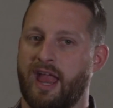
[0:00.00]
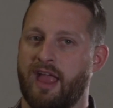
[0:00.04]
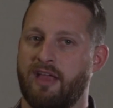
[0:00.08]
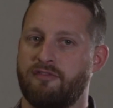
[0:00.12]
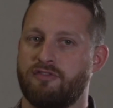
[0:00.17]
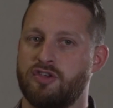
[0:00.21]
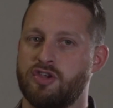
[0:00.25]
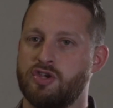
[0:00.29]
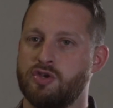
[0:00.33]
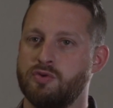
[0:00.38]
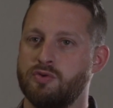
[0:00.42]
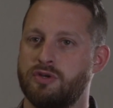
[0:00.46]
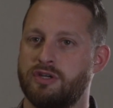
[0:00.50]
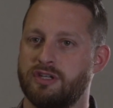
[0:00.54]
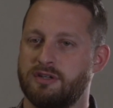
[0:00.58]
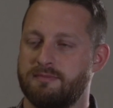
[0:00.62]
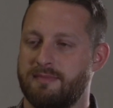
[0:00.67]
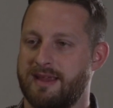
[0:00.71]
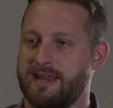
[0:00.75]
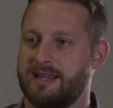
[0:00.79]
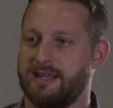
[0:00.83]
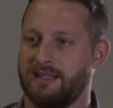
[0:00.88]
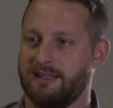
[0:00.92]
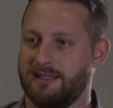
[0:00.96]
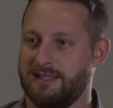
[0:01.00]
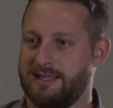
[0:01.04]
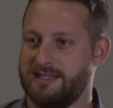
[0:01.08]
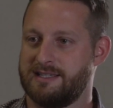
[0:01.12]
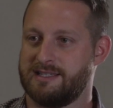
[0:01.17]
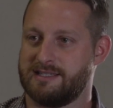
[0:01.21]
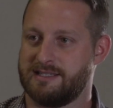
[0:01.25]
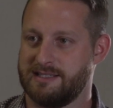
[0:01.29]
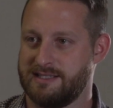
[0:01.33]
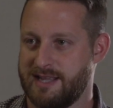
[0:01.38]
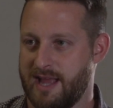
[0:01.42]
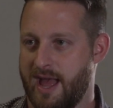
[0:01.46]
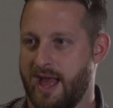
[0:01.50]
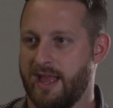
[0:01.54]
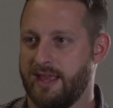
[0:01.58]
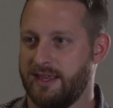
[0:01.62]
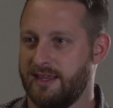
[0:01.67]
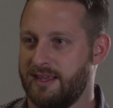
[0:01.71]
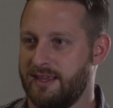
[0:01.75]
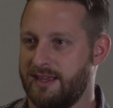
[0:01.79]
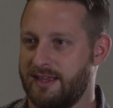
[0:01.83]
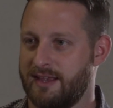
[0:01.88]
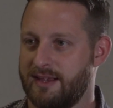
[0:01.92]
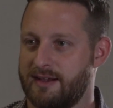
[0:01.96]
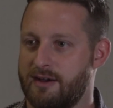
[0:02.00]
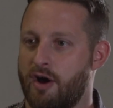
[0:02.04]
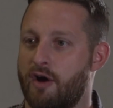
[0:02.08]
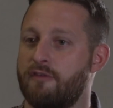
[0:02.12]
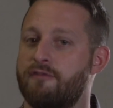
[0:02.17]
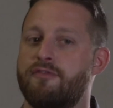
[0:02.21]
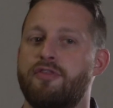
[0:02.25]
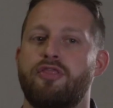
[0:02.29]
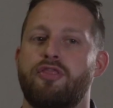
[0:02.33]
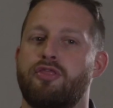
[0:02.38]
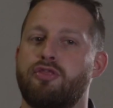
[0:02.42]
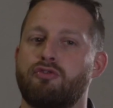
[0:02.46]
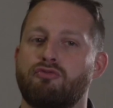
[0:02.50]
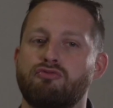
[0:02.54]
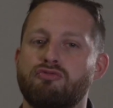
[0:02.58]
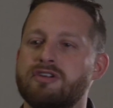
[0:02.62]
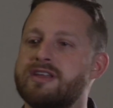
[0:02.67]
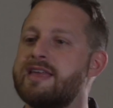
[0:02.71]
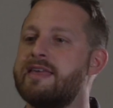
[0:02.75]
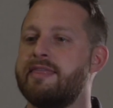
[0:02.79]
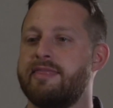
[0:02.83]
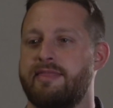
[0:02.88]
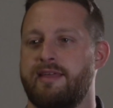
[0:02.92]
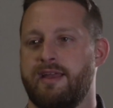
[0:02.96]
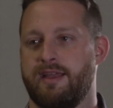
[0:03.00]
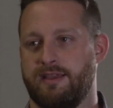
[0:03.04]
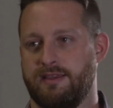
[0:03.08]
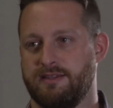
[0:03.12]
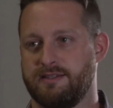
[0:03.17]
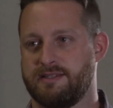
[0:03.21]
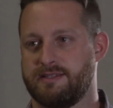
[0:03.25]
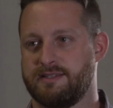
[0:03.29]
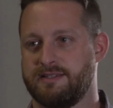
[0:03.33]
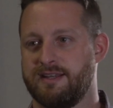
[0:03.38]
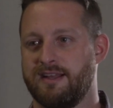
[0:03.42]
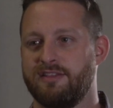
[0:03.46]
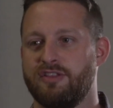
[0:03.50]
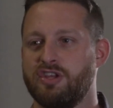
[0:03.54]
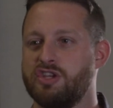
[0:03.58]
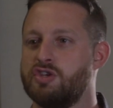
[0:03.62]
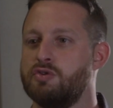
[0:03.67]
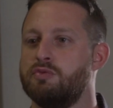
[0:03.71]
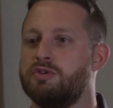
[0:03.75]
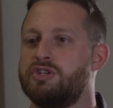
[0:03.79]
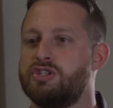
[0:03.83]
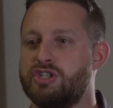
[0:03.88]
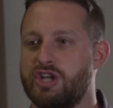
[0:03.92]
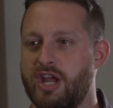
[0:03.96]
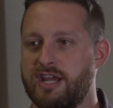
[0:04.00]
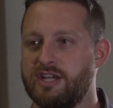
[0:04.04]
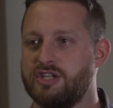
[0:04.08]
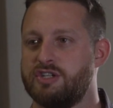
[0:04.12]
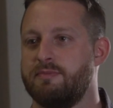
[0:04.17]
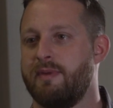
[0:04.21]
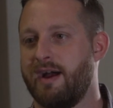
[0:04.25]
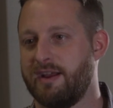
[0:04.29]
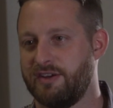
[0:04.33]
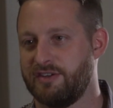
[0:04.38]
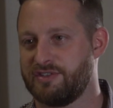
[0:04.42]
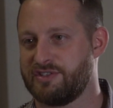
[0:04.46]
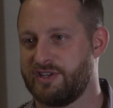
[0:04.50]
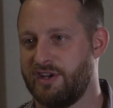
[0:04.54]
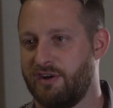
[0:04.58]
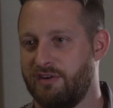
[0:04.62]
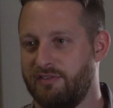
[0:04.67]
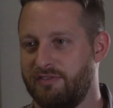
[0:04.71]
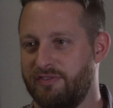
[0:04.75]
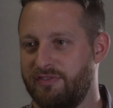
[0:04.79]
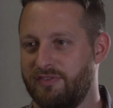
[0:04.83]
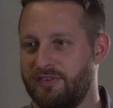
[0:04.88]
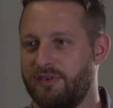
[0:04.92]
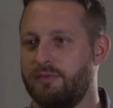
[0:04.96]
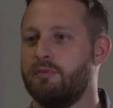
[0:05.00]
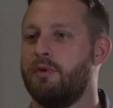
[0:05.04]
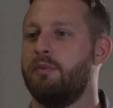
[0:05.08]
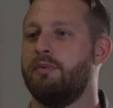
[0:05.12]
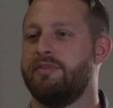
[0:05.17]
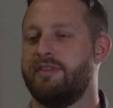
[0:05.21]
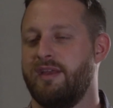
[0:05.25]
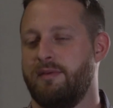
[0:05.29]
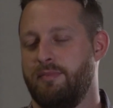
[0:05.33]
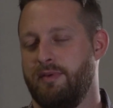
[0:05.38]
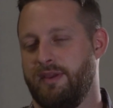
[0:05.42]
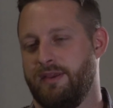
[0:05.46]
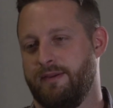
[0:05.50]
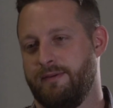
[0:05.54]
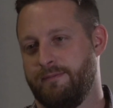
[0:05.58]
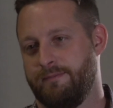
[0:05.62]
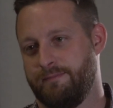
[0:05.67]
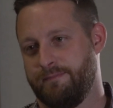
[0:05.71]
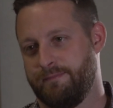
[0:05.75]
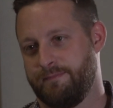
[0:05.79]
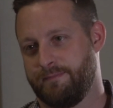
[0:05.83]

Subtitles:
If you could make a list today of 3 things that you would change about yourself, what would they be?